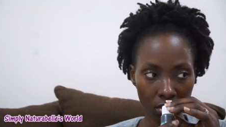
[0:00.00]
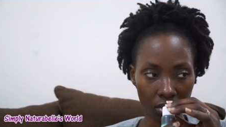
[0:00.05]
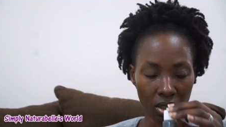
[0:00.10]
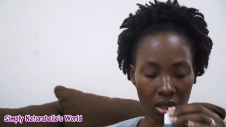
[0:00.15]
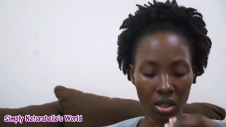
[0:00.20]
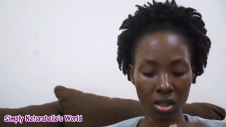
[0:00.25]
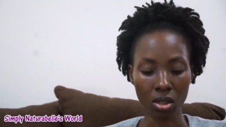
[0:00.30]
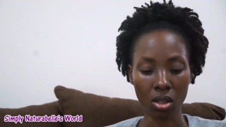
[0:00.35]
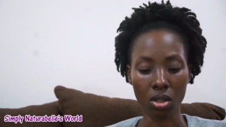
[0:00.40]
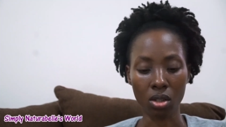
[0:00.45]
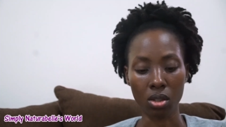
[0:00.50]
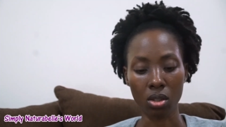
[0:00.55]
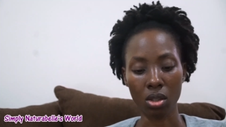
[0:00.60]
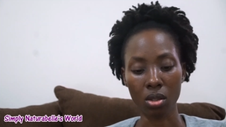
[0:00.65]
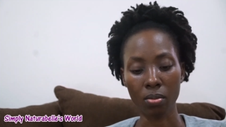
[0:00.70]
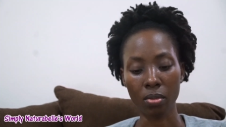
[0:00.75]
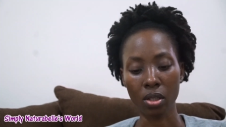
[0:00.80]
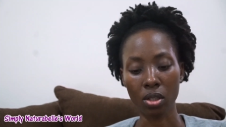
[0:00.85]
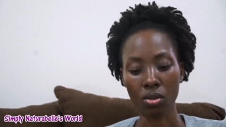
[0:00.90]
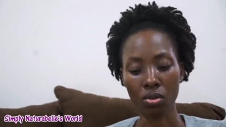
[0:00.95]
this also
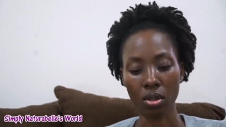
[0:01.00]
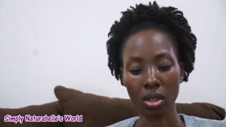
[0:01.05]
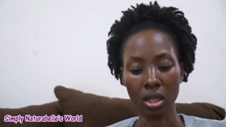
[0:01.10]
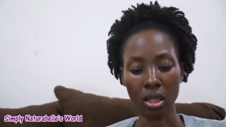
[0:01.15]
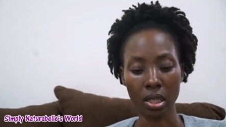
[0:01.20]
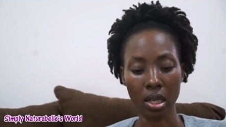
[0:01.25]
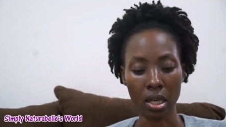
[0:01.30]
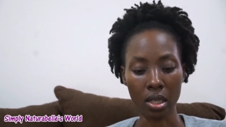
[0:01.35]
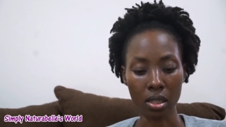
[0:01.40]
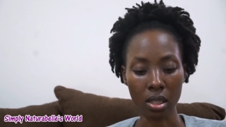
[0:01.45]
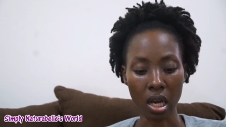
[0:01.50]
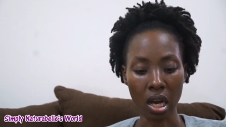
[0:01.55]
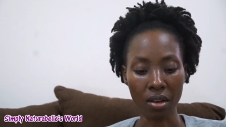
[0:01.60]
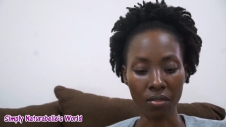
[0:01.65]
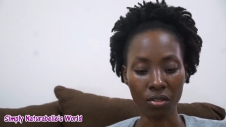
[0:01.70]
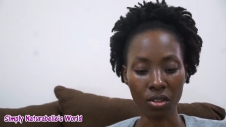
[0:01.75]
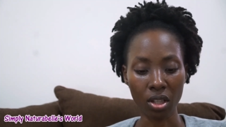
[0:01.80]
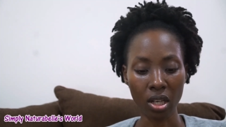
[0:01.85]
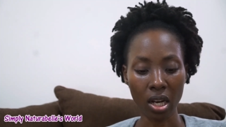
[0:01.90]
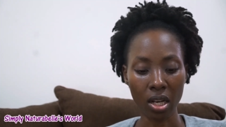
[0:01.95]
smells really nice
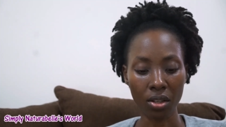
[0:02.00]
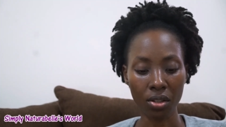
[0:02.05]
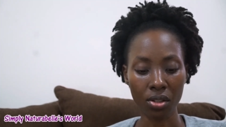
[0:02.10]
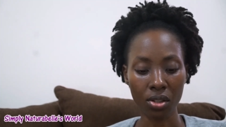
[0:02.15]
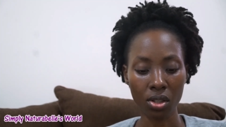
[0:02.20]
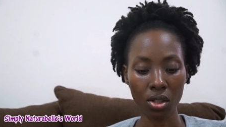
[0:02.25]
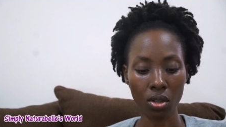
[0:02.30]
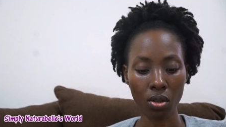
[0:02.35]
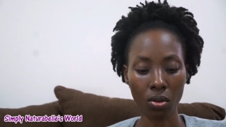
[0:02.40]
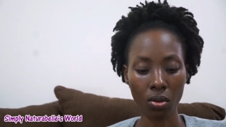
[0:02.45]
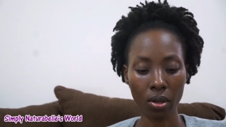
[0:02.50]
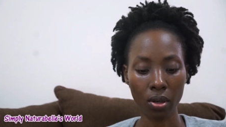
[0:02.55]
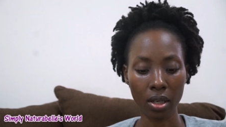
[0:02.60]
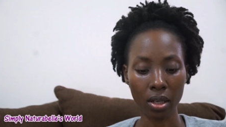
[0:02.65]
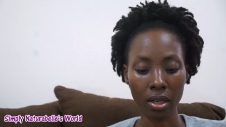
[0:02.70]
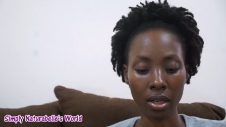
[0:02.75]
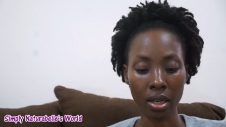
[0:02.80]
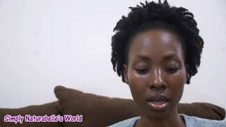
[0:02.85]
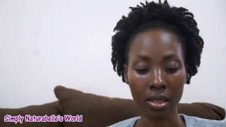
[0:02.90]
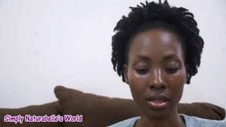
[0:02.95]
avocado is an oil
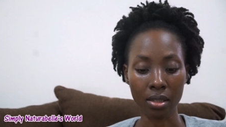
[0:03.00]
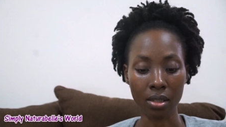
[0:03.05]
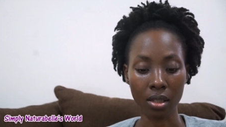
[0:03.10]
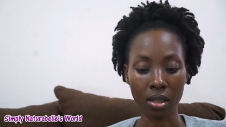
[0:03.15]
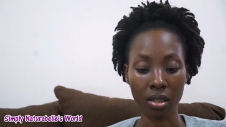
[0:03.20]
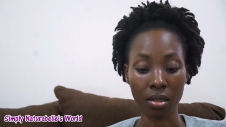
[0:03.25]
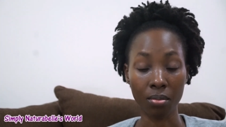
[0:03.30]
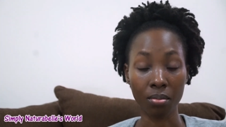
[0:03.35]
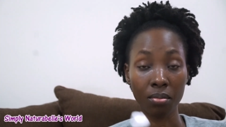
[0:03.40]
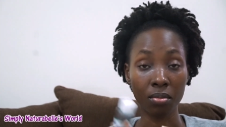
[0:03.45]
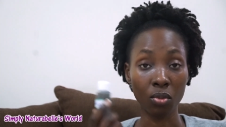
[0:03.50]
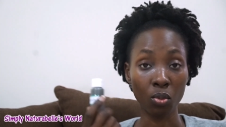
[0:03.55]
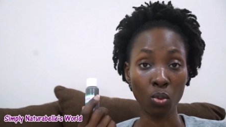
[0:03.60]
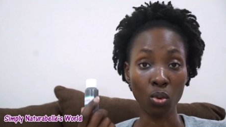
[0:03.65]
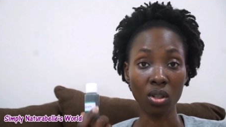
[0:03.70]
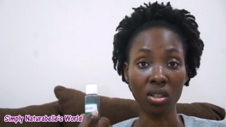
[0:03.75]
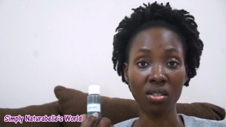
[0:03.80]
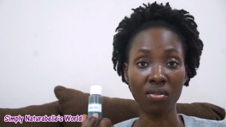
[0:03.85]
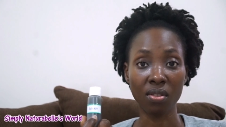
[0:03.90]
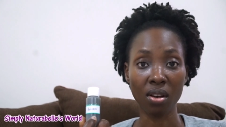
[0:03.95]
that um,
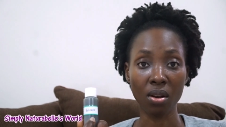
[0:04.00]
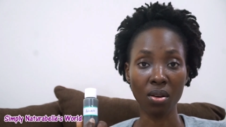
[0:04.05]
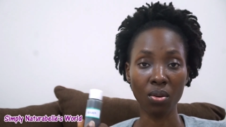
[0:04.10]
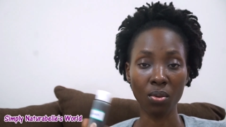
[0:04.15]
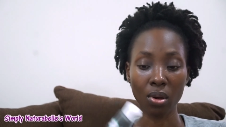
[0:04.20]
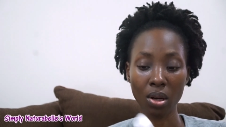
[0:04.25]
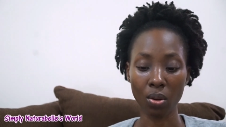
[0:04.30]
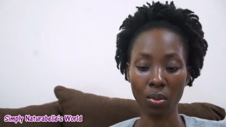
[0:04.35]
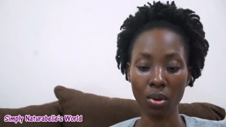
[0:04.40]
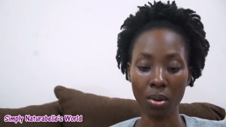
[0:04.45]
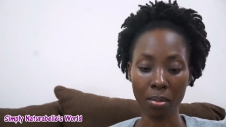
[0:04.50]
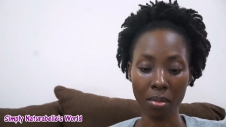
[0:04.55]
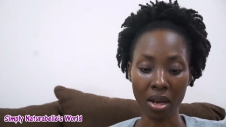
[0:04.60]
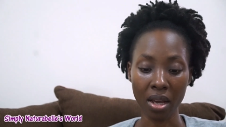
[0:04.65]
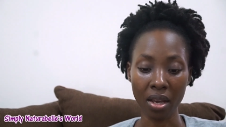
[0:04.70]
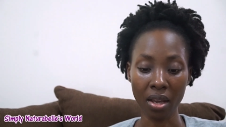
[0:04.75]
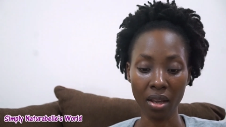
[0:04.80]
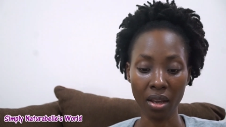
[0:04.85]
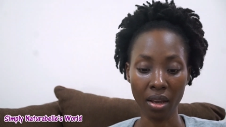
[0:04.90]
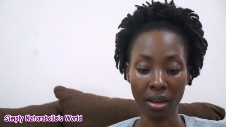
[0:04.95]
works very well with my
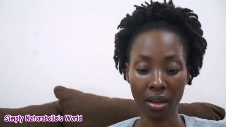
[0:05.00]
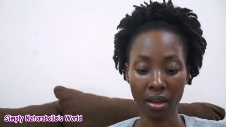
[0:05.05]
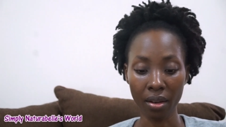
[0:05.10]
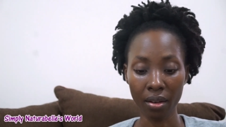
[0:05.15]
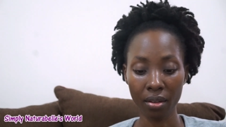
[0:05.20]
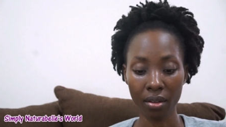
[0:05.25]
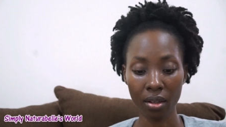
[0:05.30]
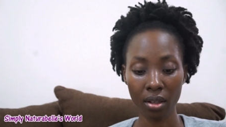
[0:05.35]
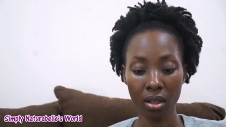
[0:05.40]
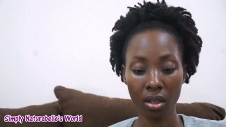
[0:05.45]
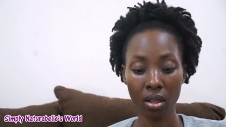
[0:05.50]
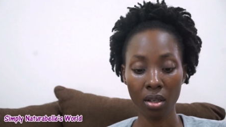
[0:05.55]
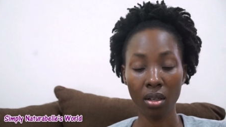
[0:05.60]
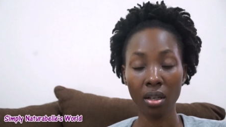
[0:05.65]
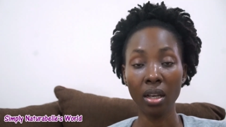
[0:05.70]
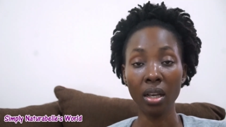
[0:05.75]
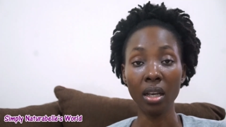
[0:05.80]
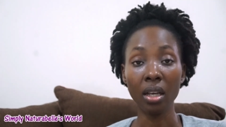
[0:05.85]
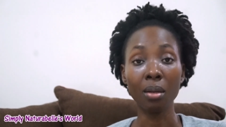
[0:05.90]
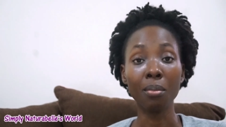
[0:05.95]
hair
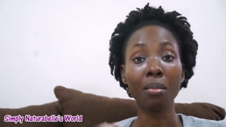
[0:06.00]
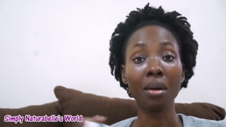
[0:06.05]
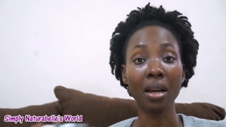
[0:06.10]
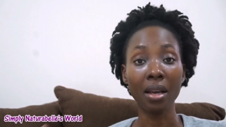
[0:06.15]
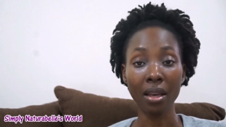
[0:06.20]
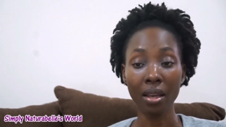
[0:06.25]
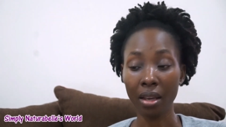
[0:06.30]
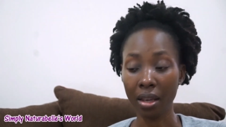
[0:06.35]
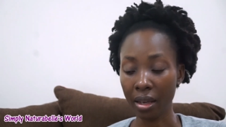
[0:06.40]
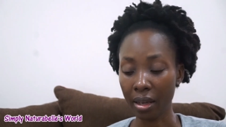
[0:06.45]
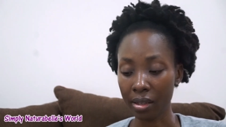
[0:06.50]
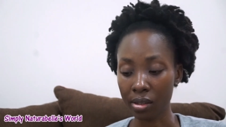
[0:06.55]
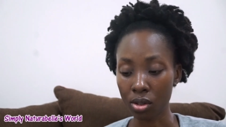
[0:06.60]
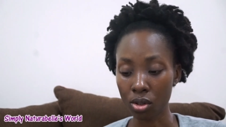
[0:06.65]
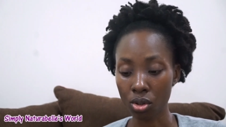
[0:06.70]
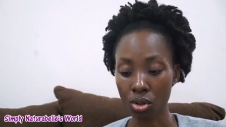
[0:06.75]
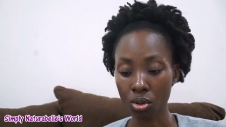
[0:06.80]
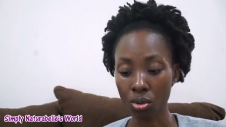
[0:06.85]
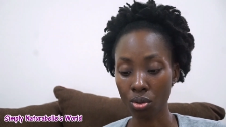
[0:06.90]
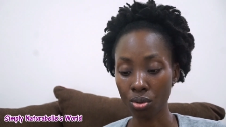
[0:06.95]
in my hair
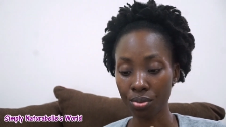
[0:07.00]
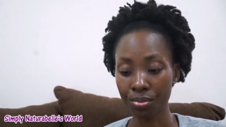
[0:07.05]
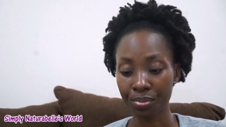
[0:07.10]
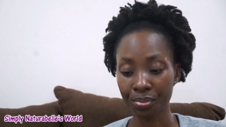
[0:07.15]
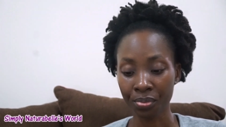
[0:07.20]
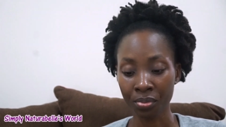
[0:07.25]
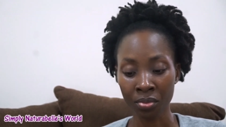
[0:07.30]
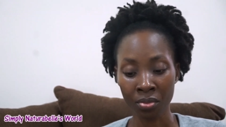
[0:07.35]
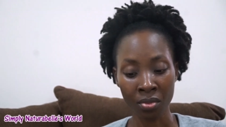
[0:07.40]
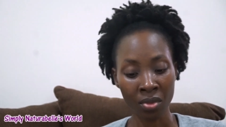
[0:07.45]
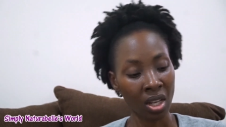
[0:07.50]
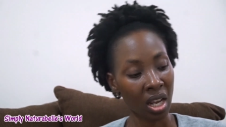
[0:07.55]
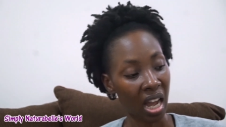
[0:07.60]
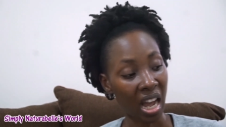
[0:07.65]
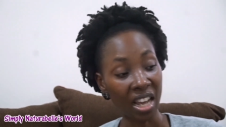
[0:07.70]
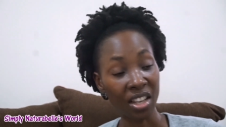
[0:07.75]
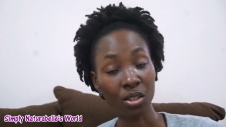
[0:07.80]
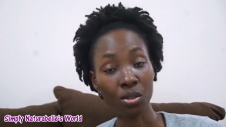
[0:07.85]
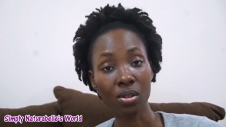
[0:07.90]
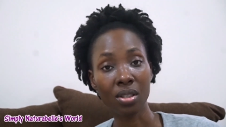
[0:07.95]
so
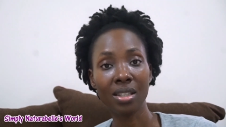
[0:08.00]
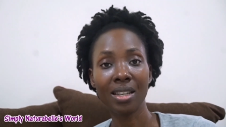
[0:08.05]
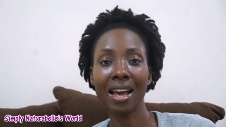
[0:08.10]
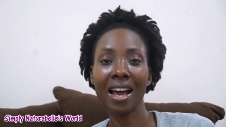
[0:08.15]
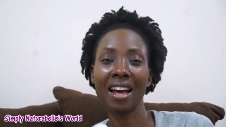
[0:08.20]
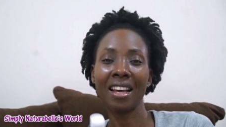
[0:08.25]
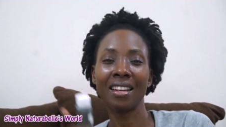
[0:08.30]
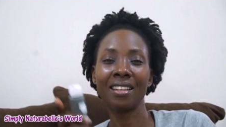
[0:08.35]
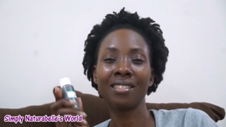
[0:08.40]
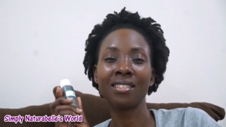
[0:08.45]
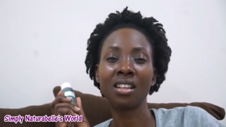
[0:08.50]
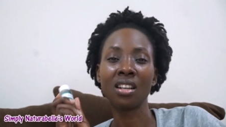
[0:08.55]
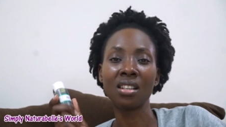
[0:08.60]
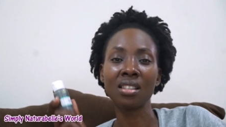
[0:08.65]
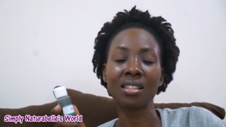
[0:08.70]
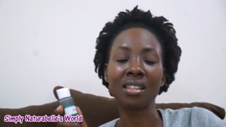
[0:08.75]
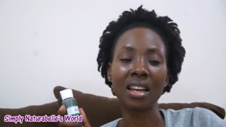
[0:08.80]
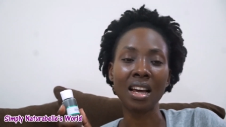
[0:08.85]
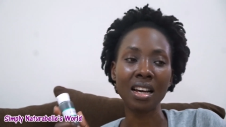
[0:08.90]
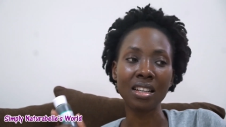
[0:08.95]
I use it and it
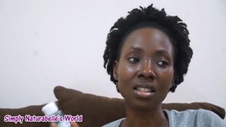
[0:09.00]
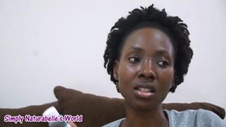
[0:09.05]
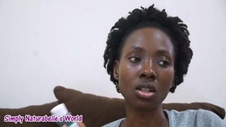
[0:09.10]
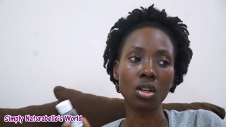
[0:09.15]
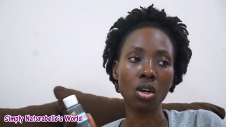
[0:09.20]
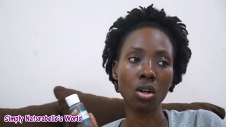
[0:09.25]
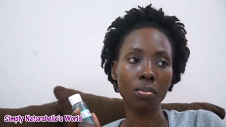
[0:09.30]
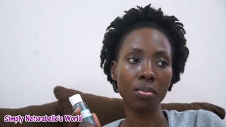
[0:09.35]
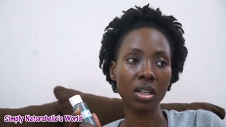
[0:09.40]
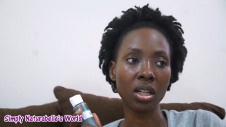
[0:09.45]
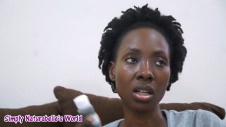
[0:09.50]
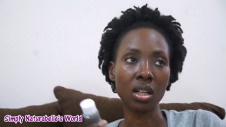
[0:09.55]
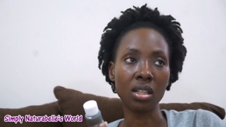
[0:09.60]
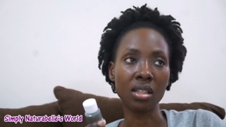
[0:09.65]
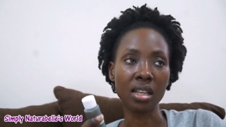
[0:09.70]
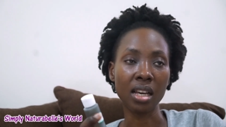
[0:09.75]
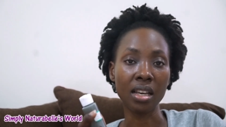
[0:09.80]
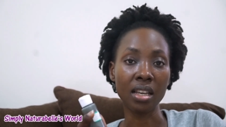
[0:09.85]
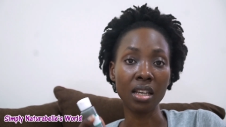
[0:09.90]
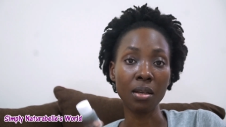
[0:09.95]
does last long because
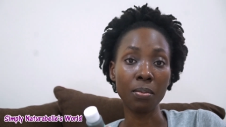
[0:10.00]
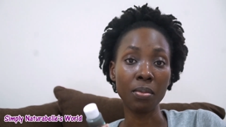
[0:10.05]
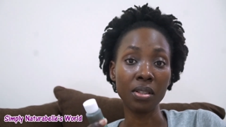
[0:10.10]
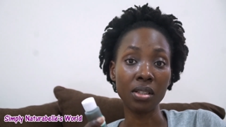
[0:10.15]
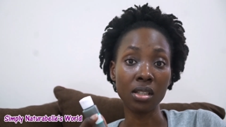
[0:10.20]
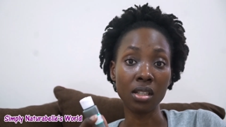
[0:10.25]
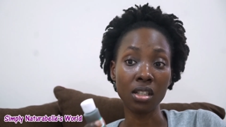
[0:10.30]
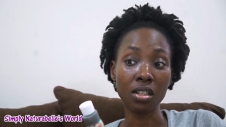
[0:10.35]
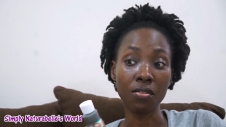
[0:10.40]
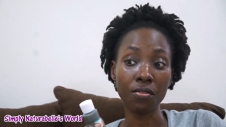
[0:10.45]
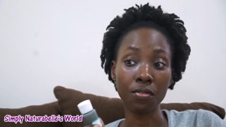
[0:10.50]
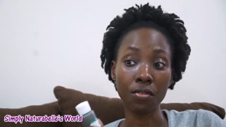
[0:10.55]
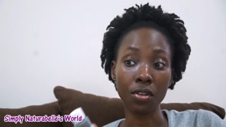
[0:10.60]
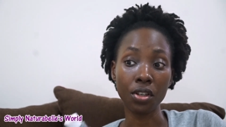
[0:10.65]
I keep it in the